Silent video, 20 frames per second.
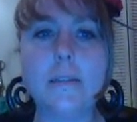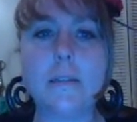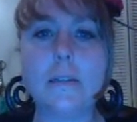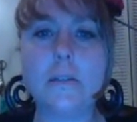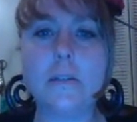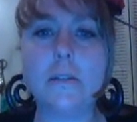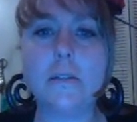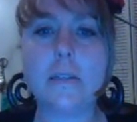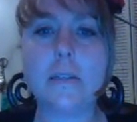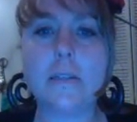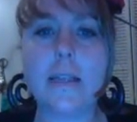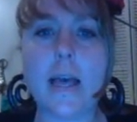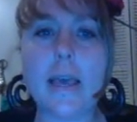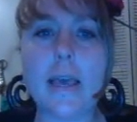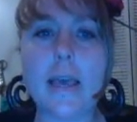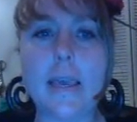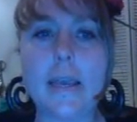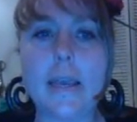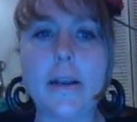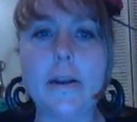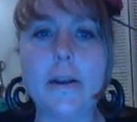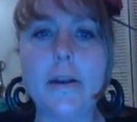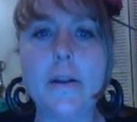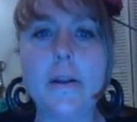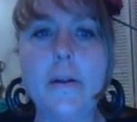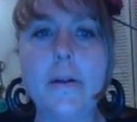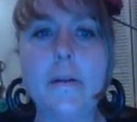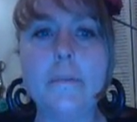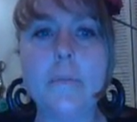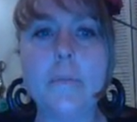So you see that here.
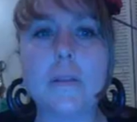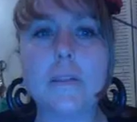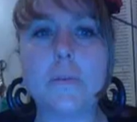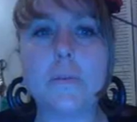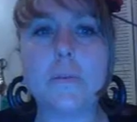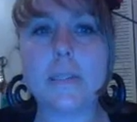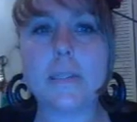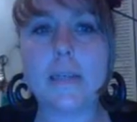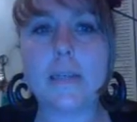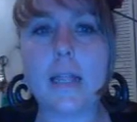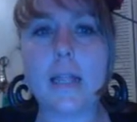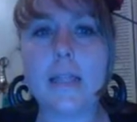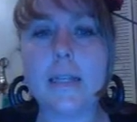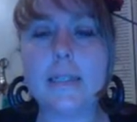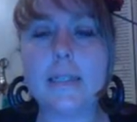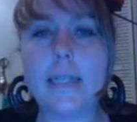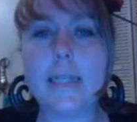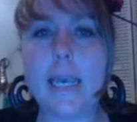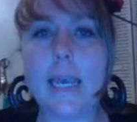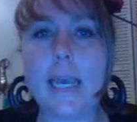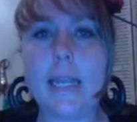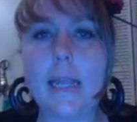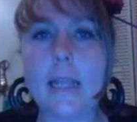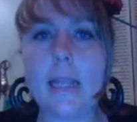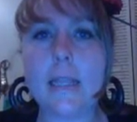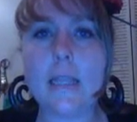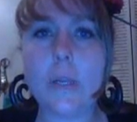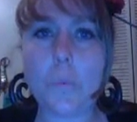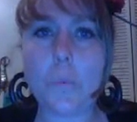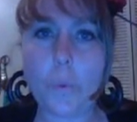So it's got the date
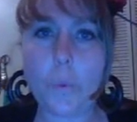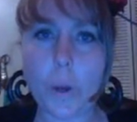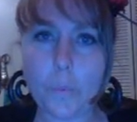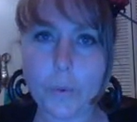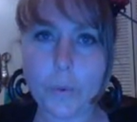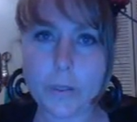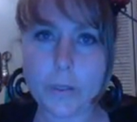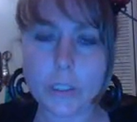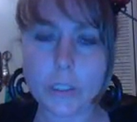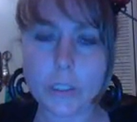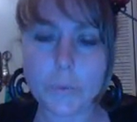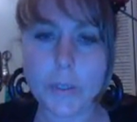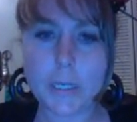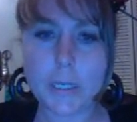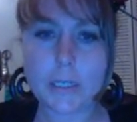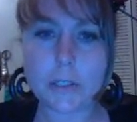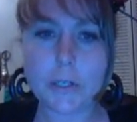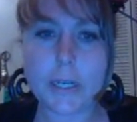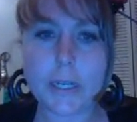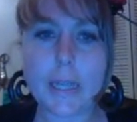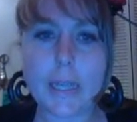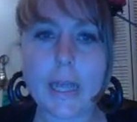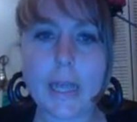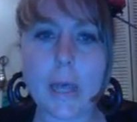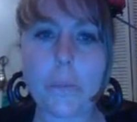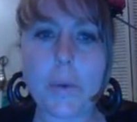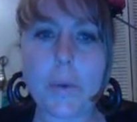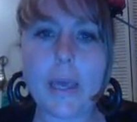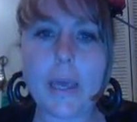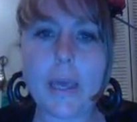and then what we're doing during
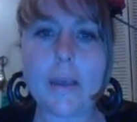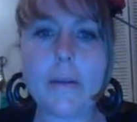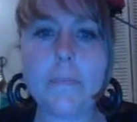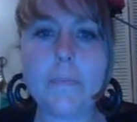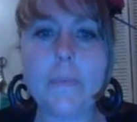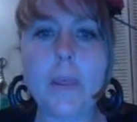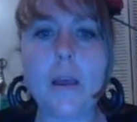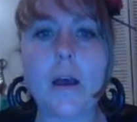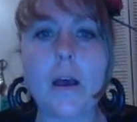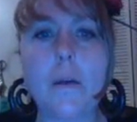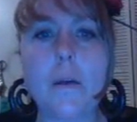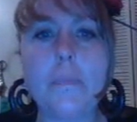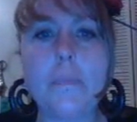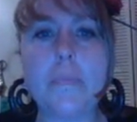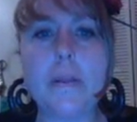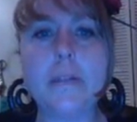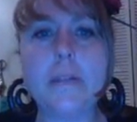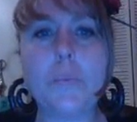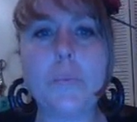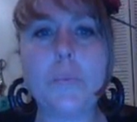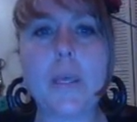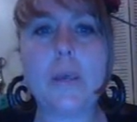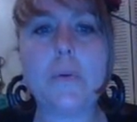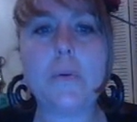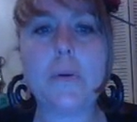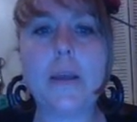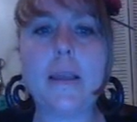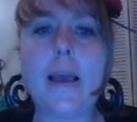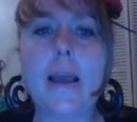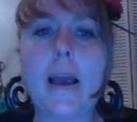that week. This way you
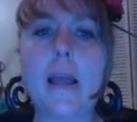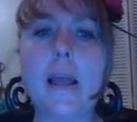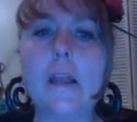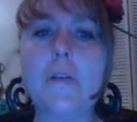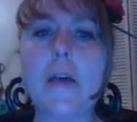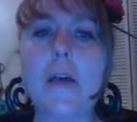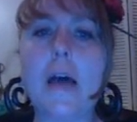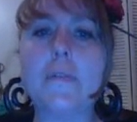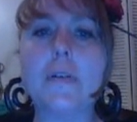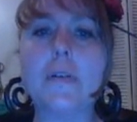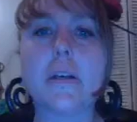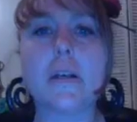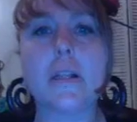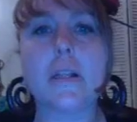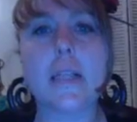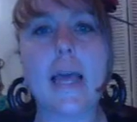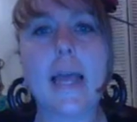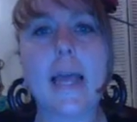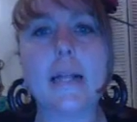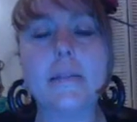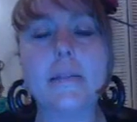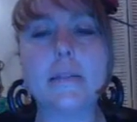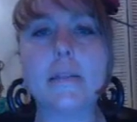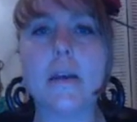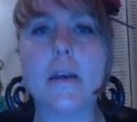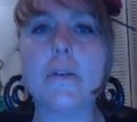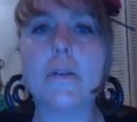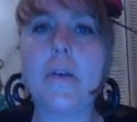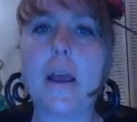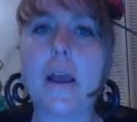can kind of have a glance
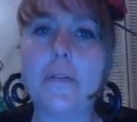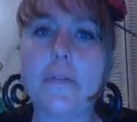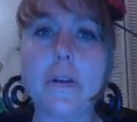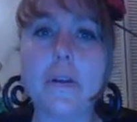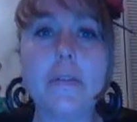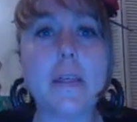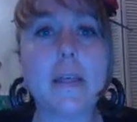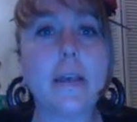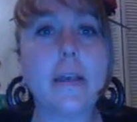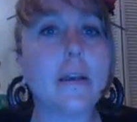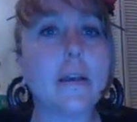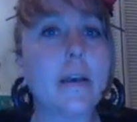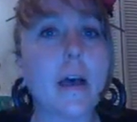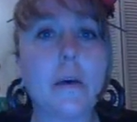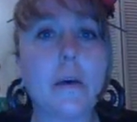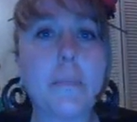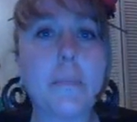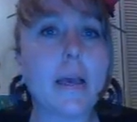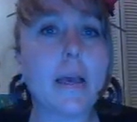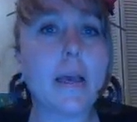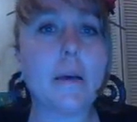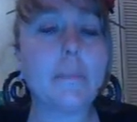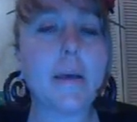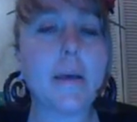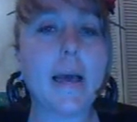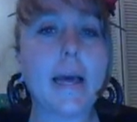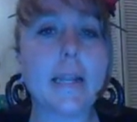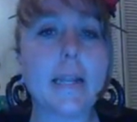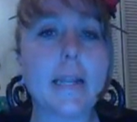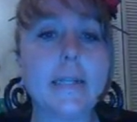of everything coming up
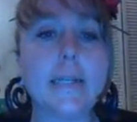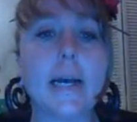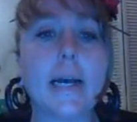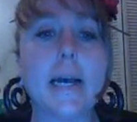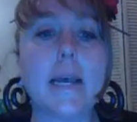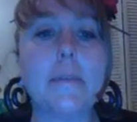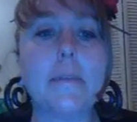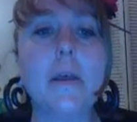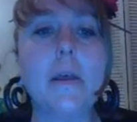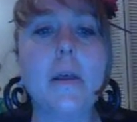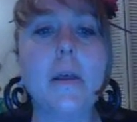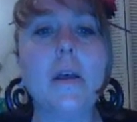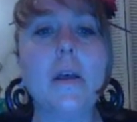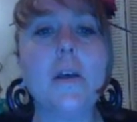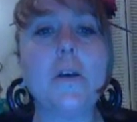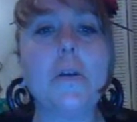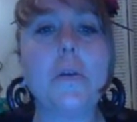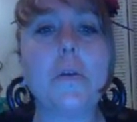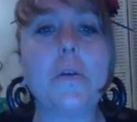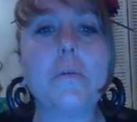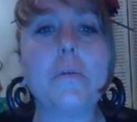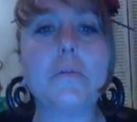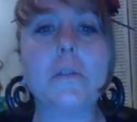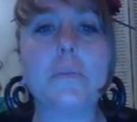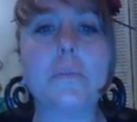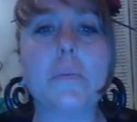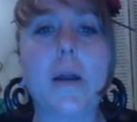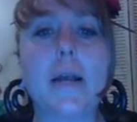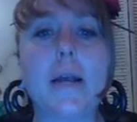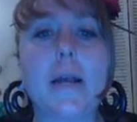ahead of time. No
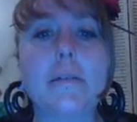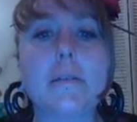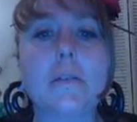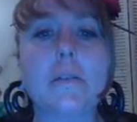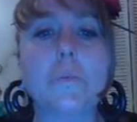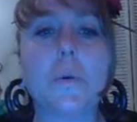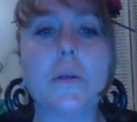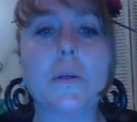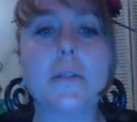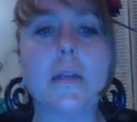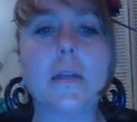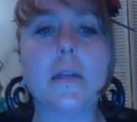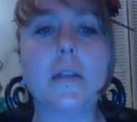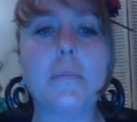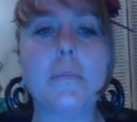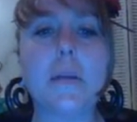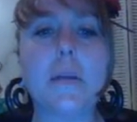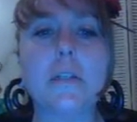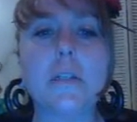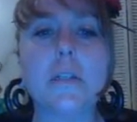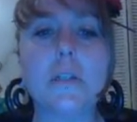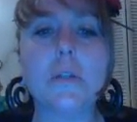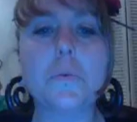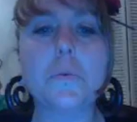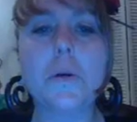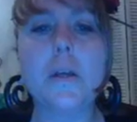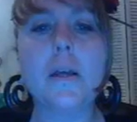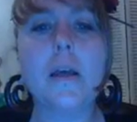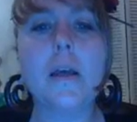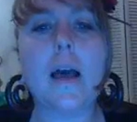surprises what's going to be due.
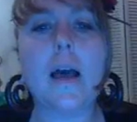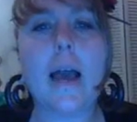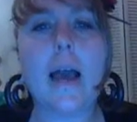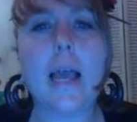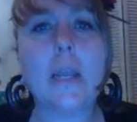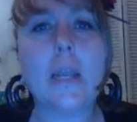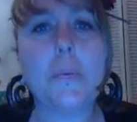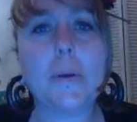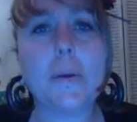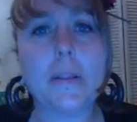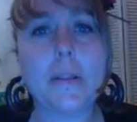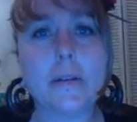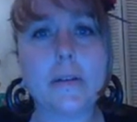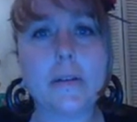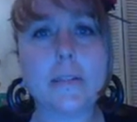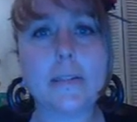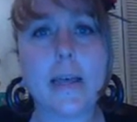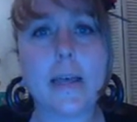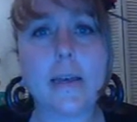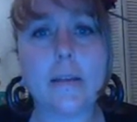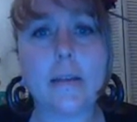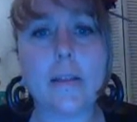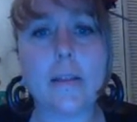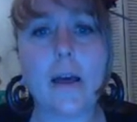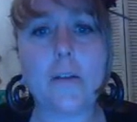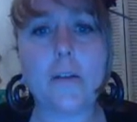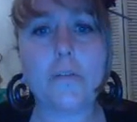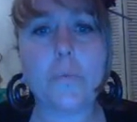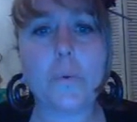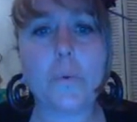I know it looks like a
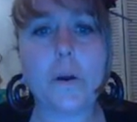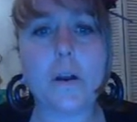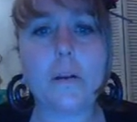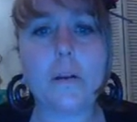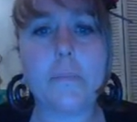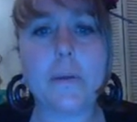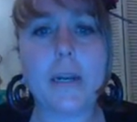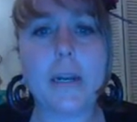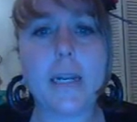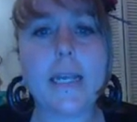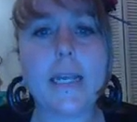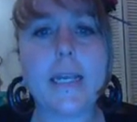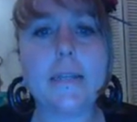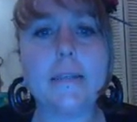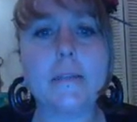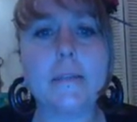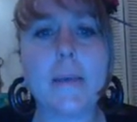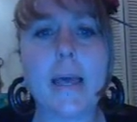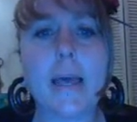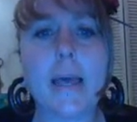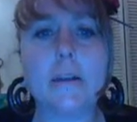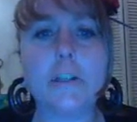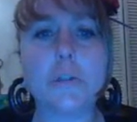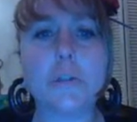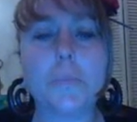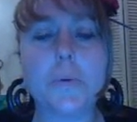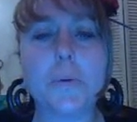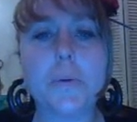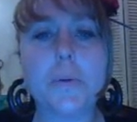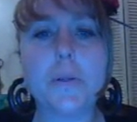lot of work, but it is
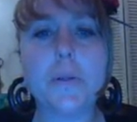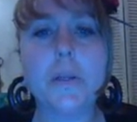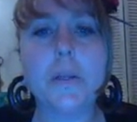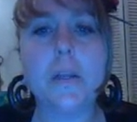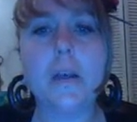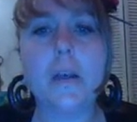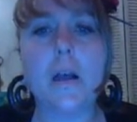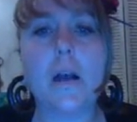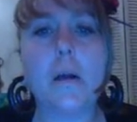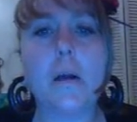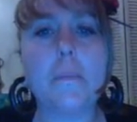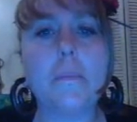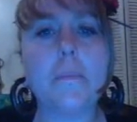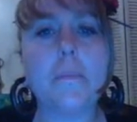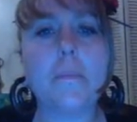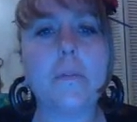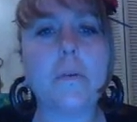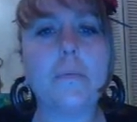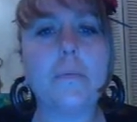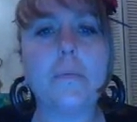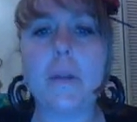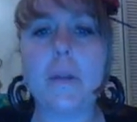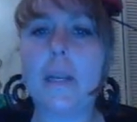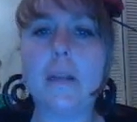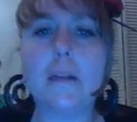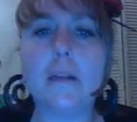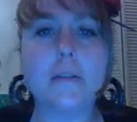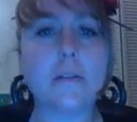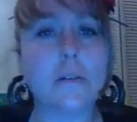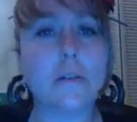manageable. The
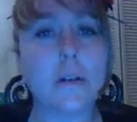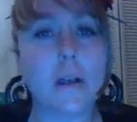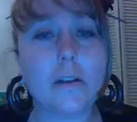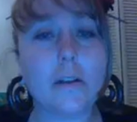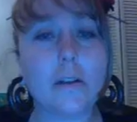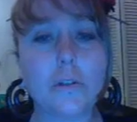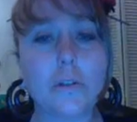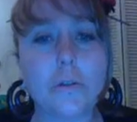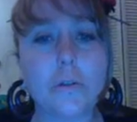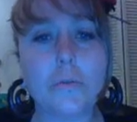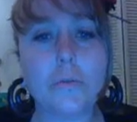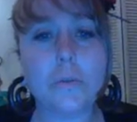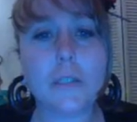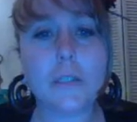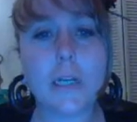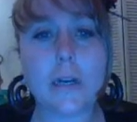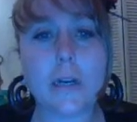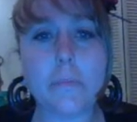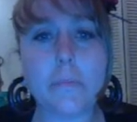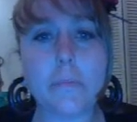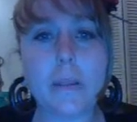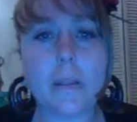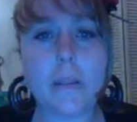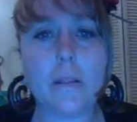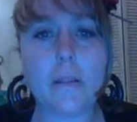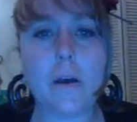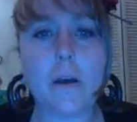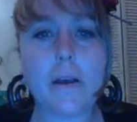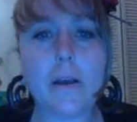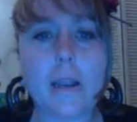readings are not too terribly
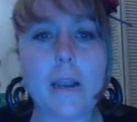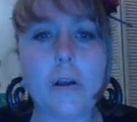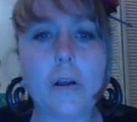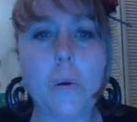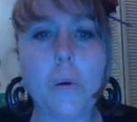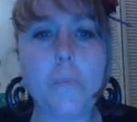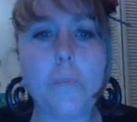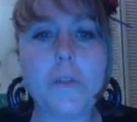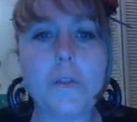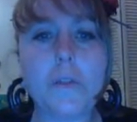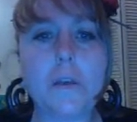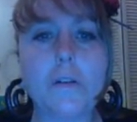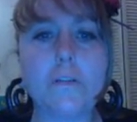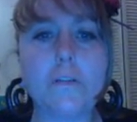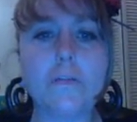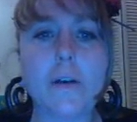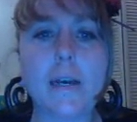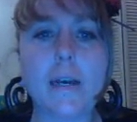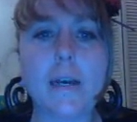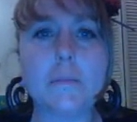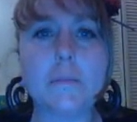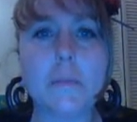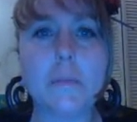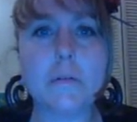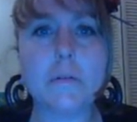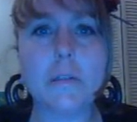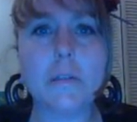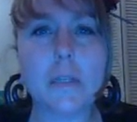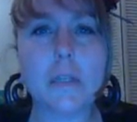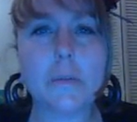long, and hopefully you'll find
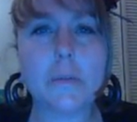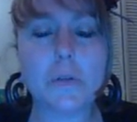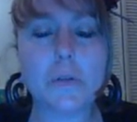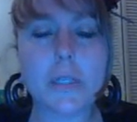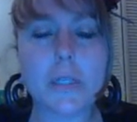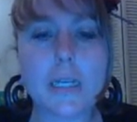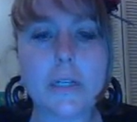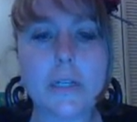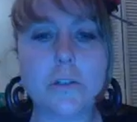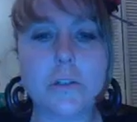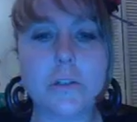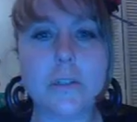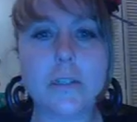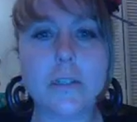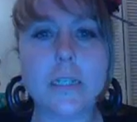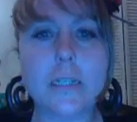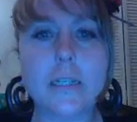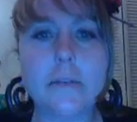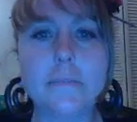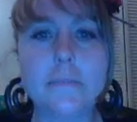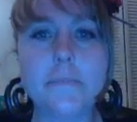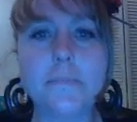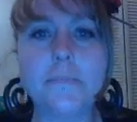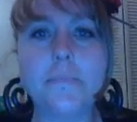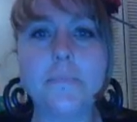most of them really interesting.